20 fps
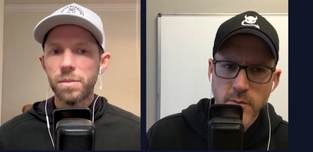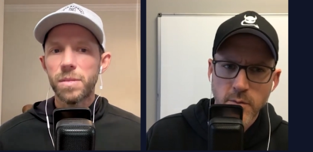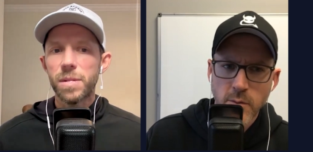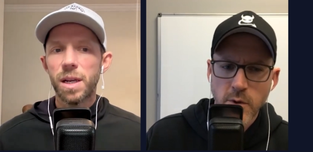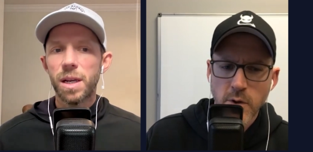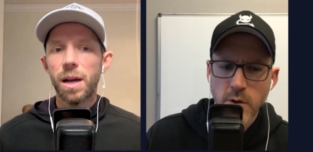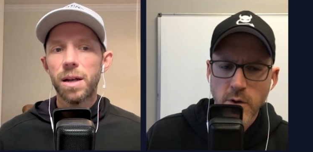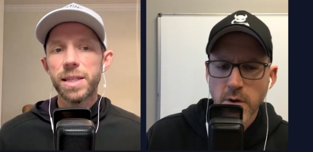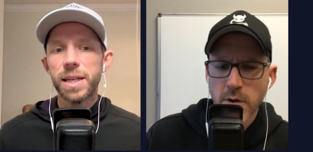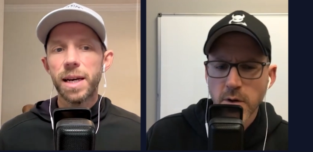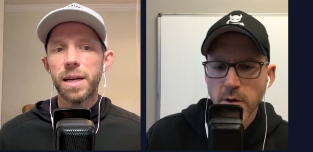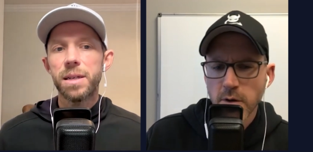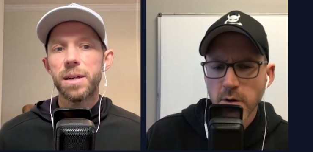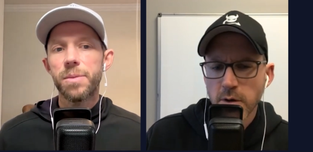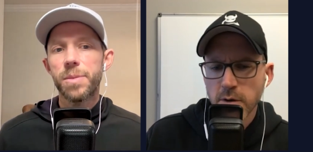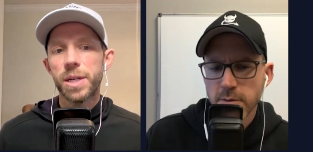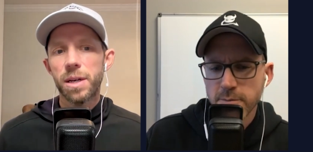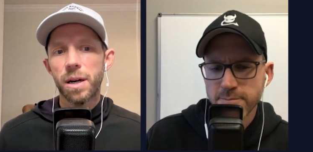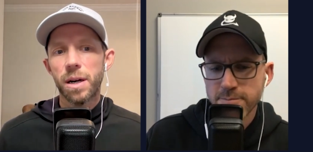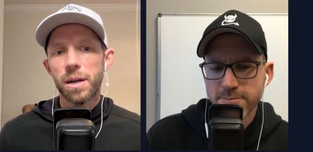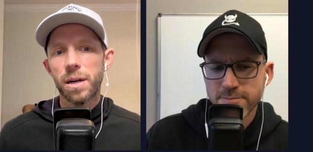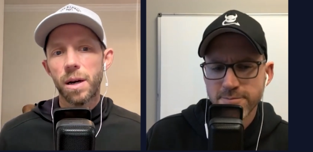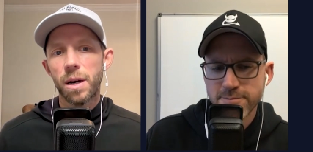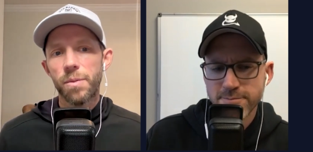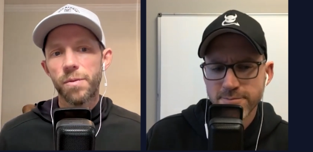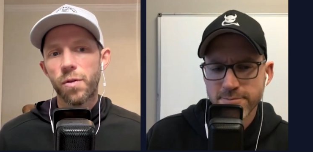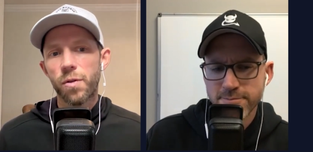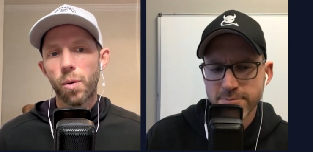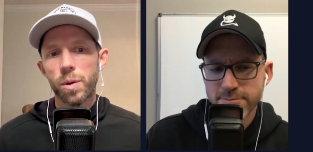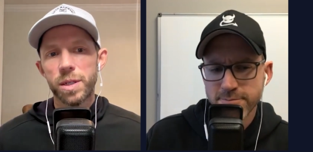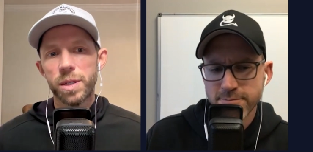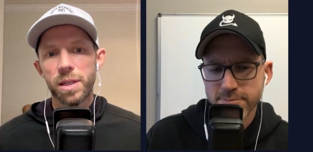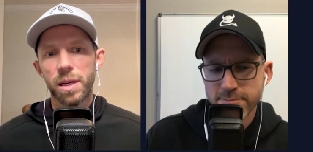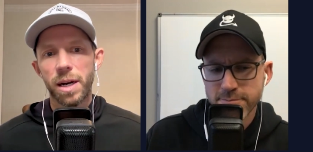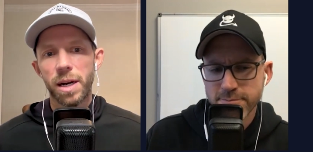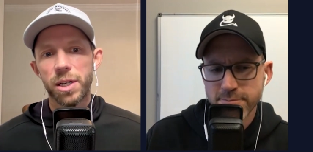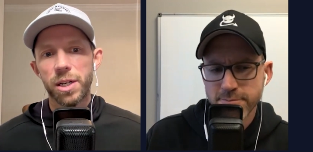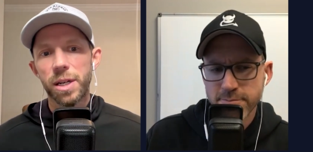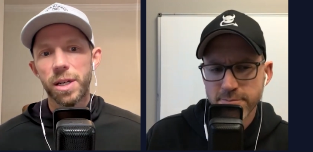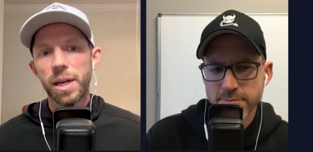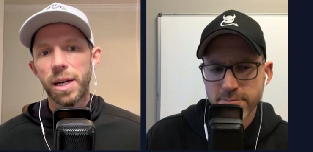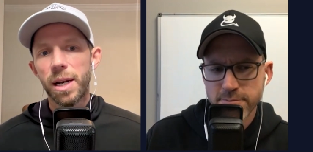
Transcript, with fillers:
Speaker 1: L S A T demon dot com forward slash